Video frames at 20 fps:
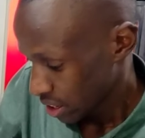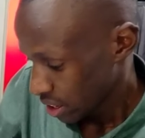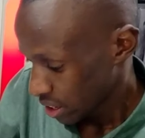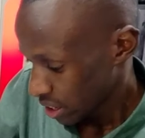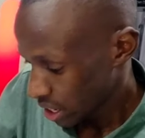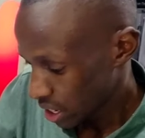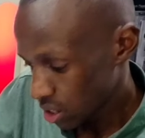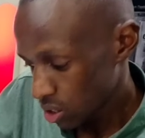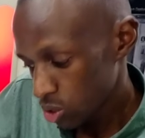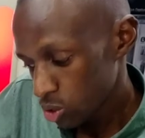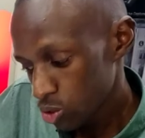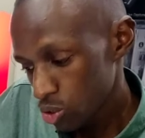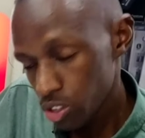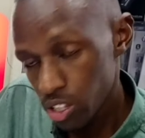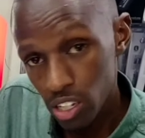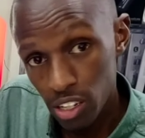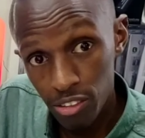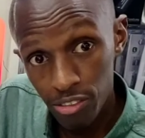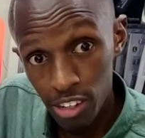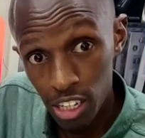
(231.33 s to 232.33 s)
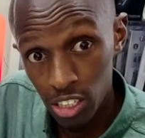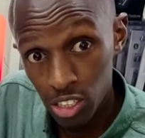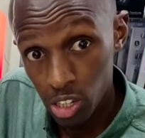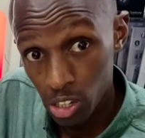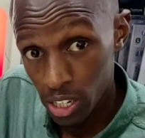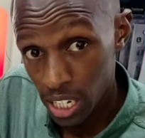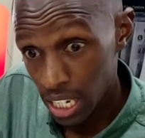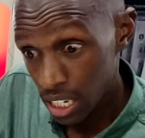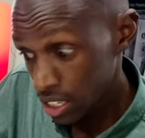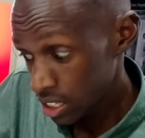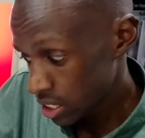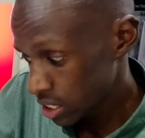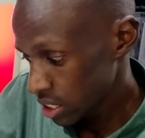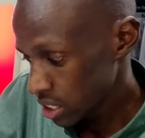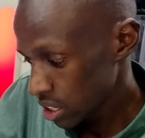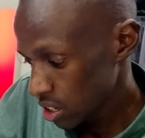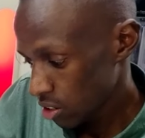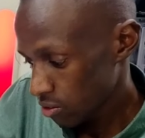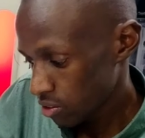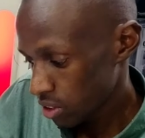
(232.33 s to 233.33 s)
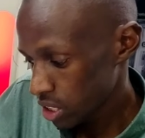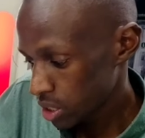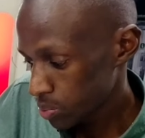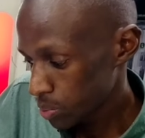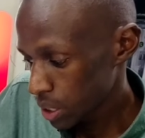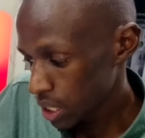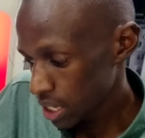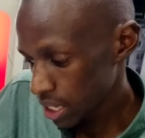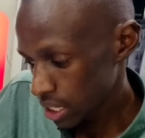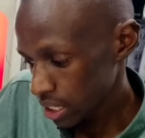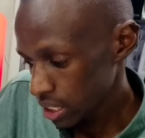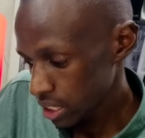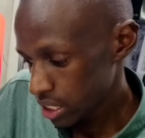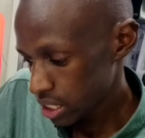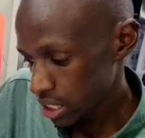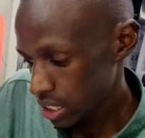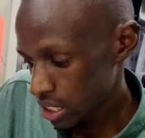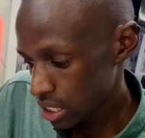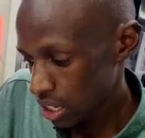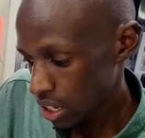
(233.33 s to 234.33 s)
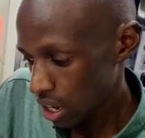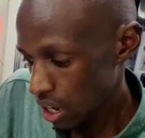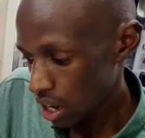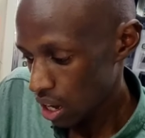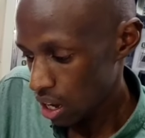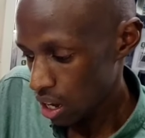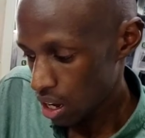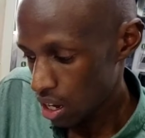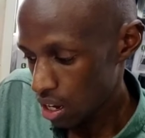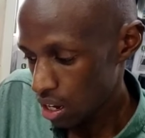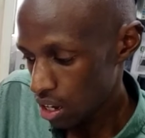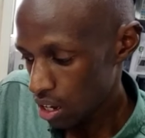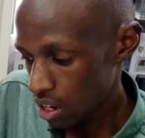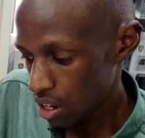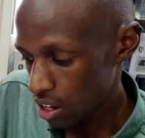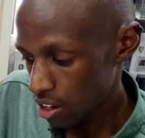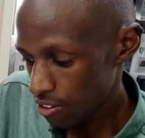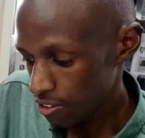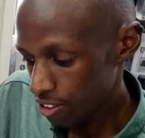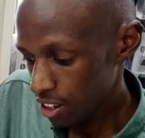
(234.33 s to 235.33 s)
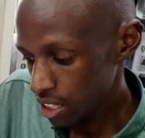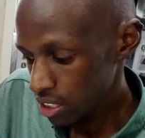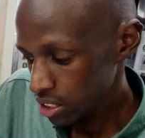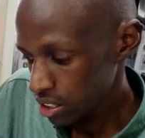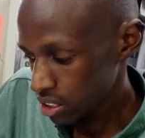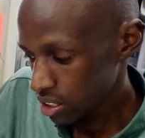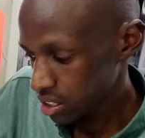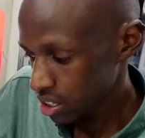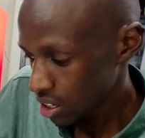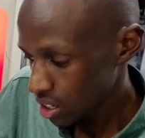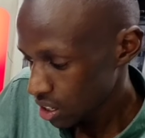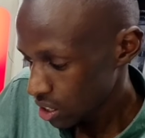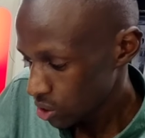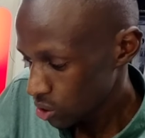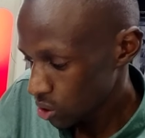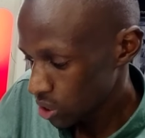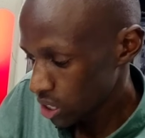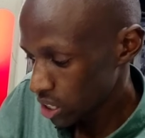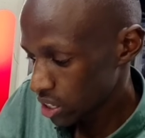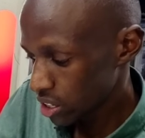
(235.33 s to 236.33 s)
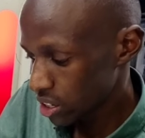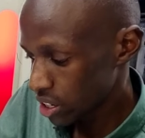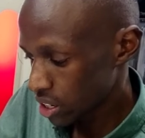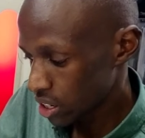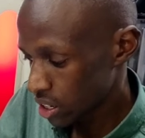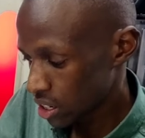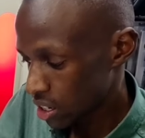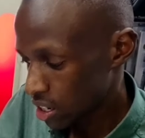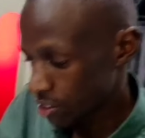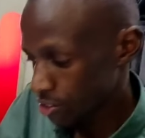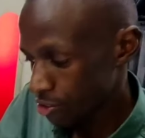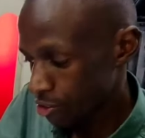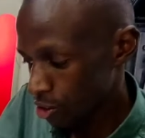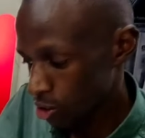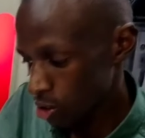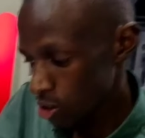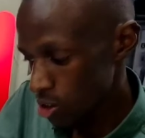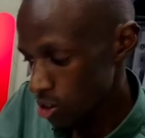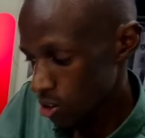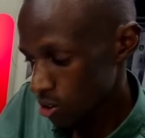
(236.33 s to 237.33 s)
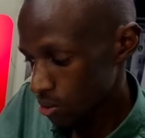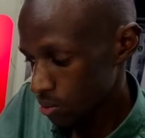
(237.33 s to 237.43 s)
Now to the functionality of the speed light. First, you'll need 4